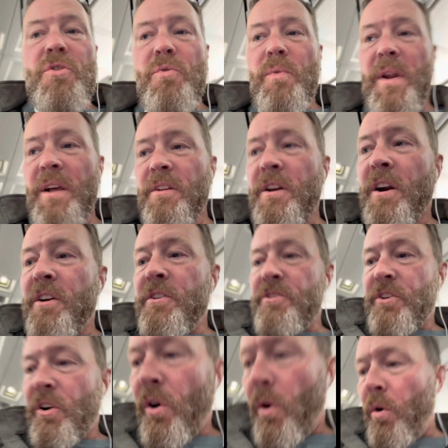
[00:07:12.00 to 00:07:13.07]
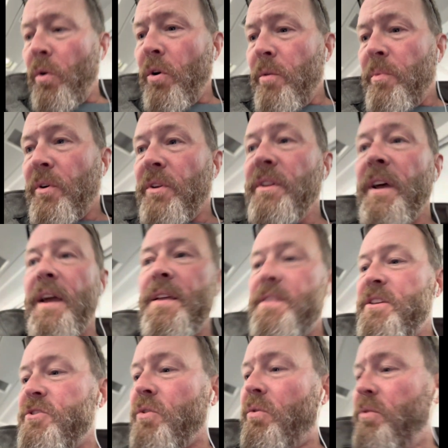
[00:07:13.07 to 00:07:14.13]
rail cars are horrible, and
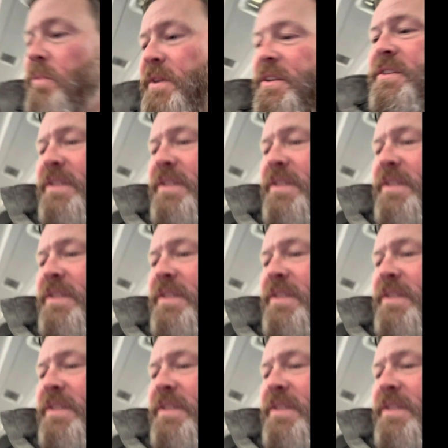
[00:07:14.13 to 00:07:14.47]
these old ones,